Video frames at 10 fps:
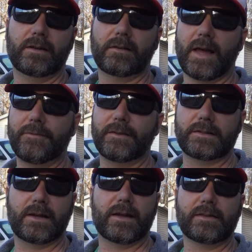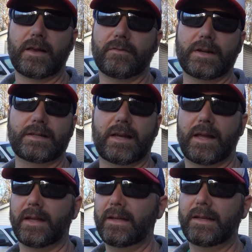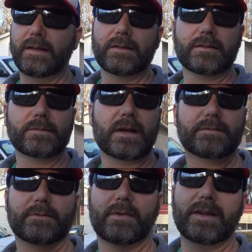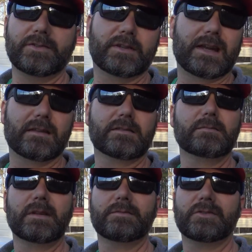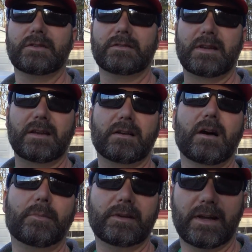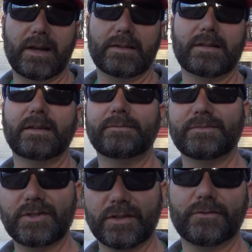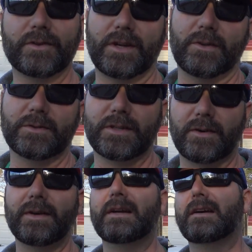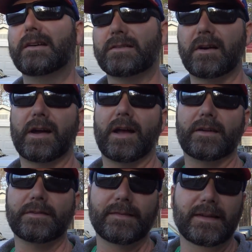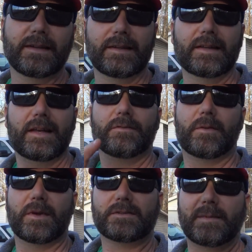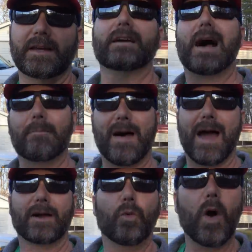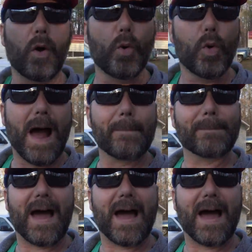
life and death every day. Sometimes it weighs you down. Sometimes you just need a couple days just for you. So, sorry guys. If you missed me, I'm back. Woo, I'm